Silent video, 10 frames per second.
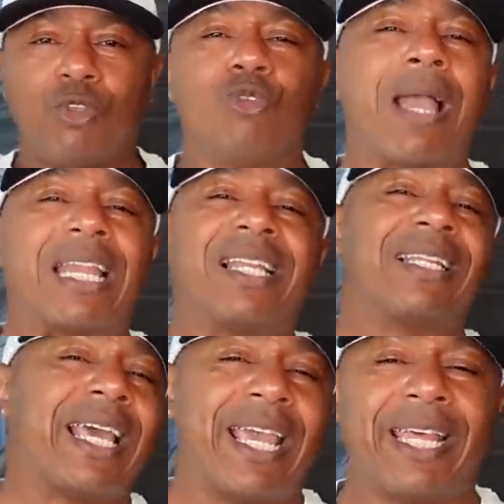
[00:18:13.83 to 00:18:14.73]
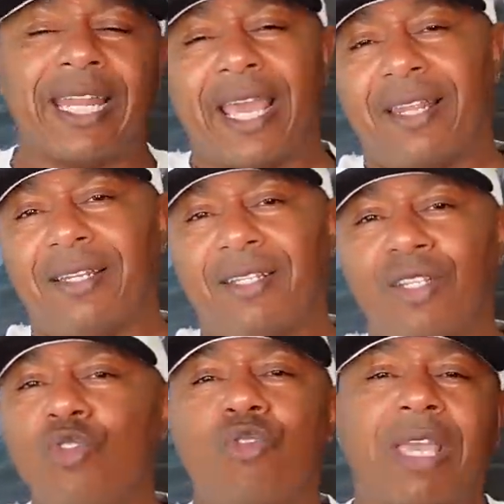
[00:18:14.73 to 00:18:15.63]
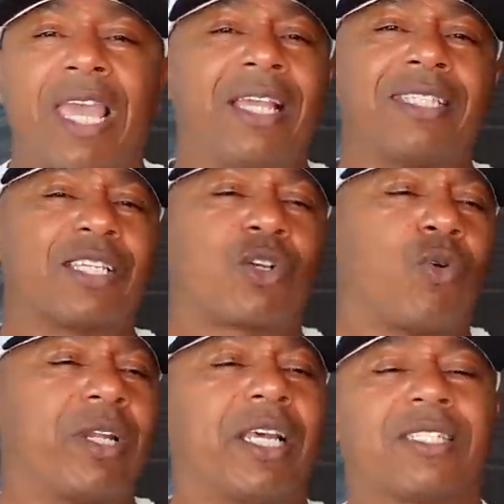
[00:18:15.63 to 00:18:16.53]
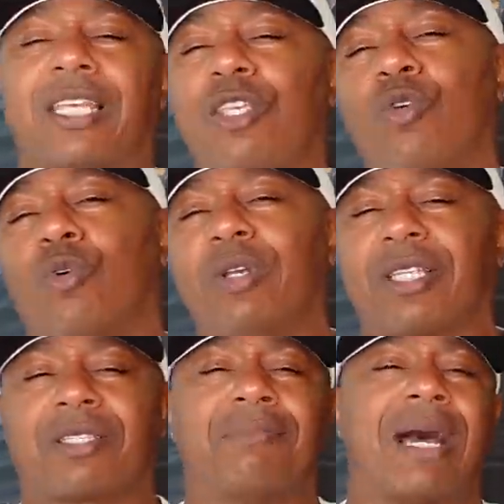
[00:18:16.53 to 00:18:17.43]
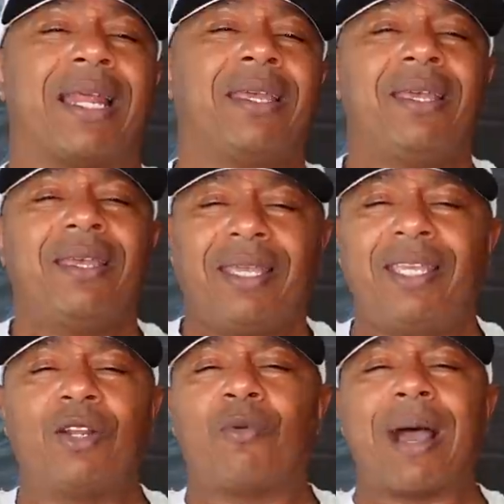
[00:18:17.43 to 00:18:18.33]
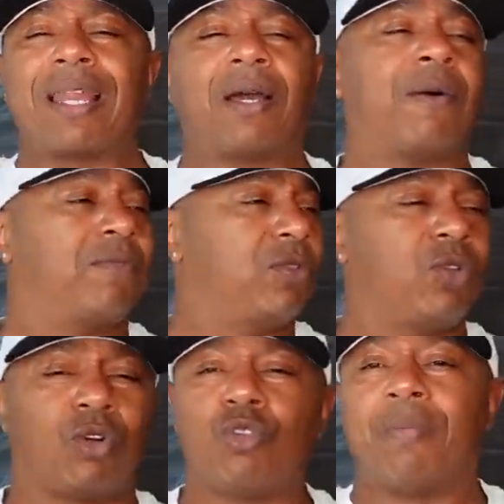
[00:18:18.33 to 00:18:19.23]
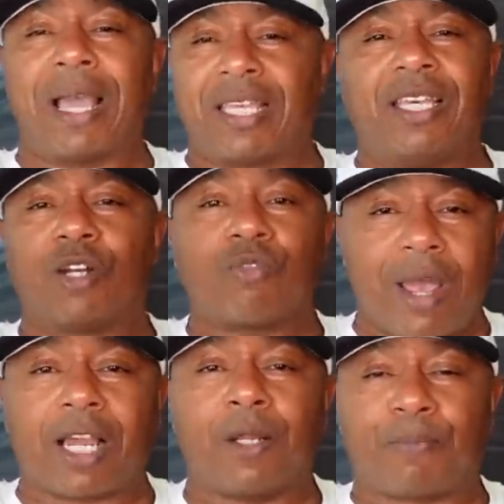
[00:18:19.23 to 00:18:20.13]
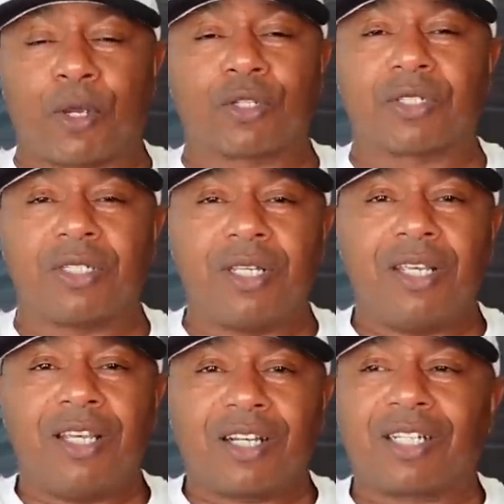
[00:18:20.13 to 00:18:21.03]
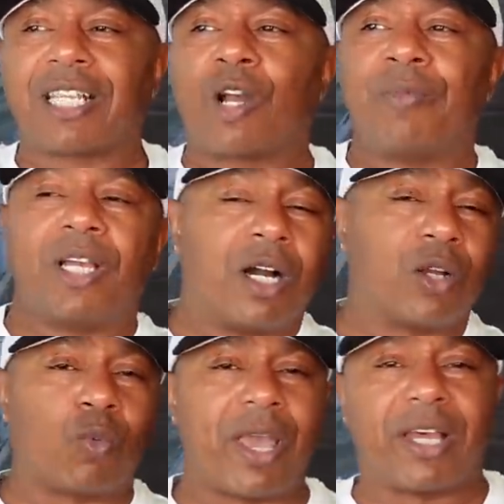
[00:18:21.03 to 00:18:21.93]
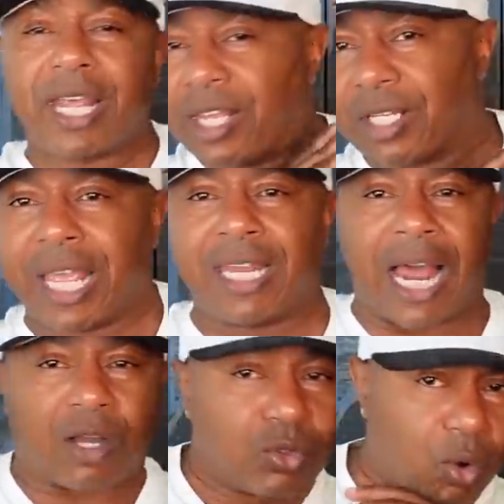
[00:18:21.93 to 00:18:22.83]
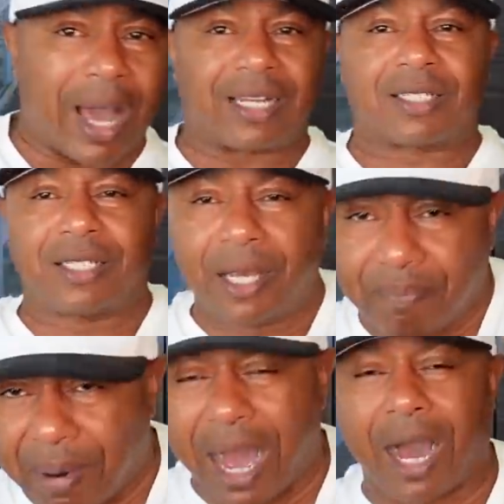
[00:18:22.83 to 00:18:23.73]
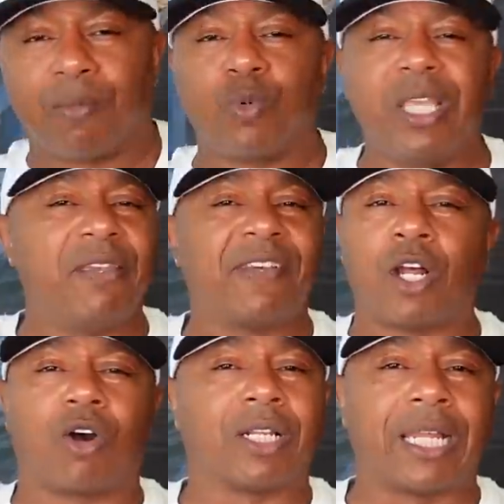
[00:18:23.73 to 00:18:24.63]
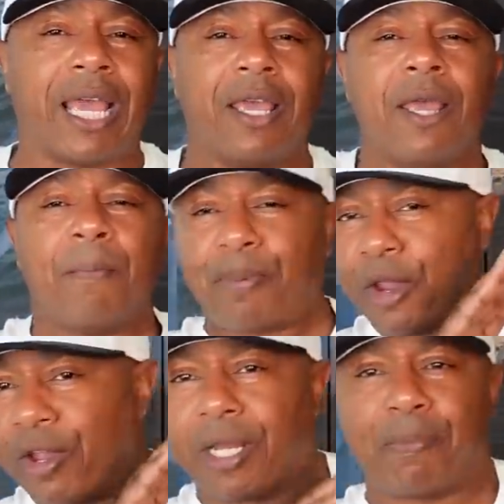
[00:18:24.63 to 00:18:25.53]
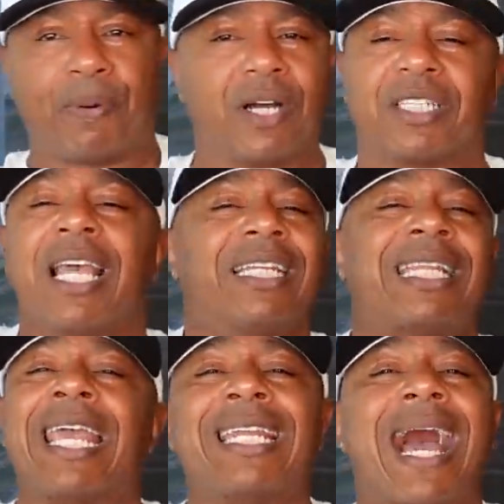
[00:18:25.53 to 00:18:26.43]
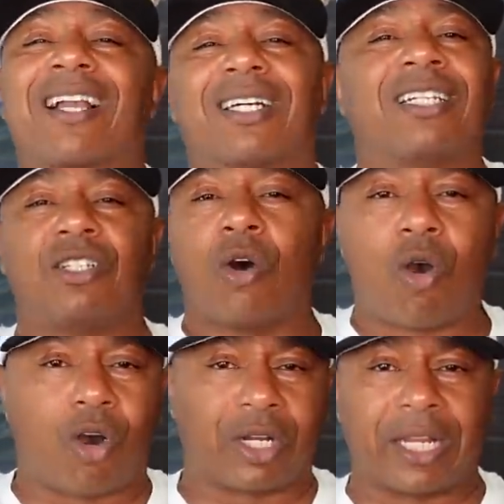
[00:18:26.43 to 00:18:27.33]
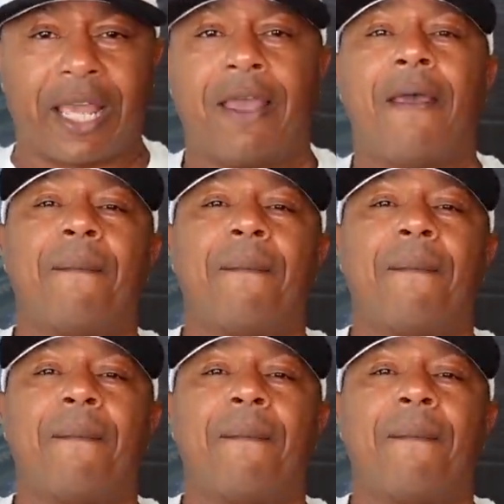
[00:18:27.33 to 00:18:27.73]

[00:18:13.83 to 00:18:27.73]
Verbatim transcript: You got to land that. You can't just go in there and say you gonna hit somebody. Ain't nobody, uh, you know, you might get hit a regular person because they're gonna be unaware. They they not gonna know how to slip, bob, weave, and all of that. Parry the punch. They not gonna know all of that.